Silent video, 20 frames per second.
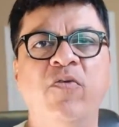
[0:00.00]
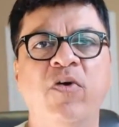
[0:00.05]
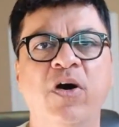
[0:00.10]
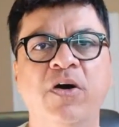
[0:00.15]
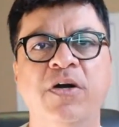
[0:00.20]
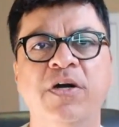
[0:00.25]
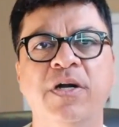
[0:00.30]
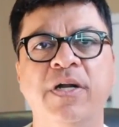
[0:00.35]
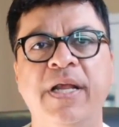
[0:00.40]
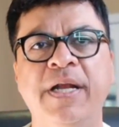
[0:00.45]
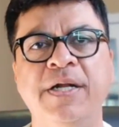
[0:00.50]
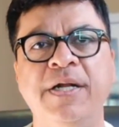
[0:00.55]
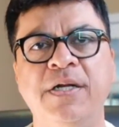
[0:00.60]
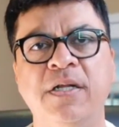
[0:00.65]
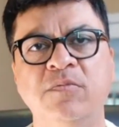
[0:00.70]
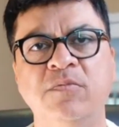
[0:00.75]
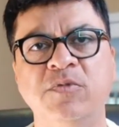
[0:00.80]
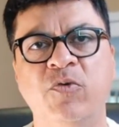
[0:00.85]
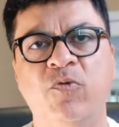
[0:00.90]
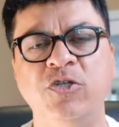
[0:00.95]
heard in
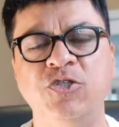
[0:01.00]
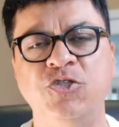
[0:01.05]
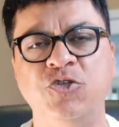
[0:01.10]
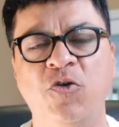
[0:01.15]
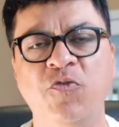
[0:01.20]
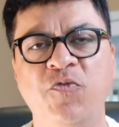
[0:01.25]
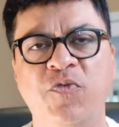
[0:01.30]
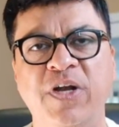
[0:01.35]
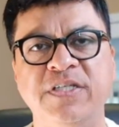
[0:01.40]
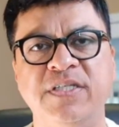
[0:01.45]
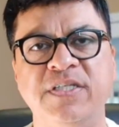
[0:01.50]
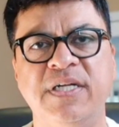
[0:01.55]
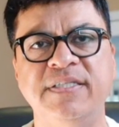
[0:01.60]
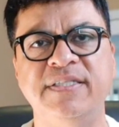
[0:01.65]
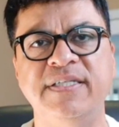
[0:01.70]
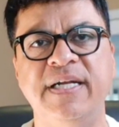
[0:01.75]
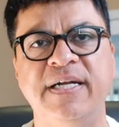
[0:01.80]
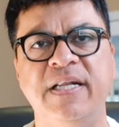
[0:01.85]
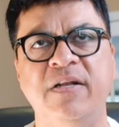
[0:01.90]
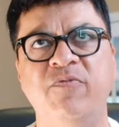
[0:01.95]
terms of what Sean Fraser has
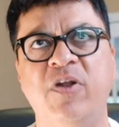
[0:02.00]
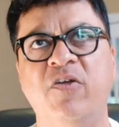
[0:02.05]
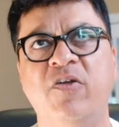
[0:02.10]
said in one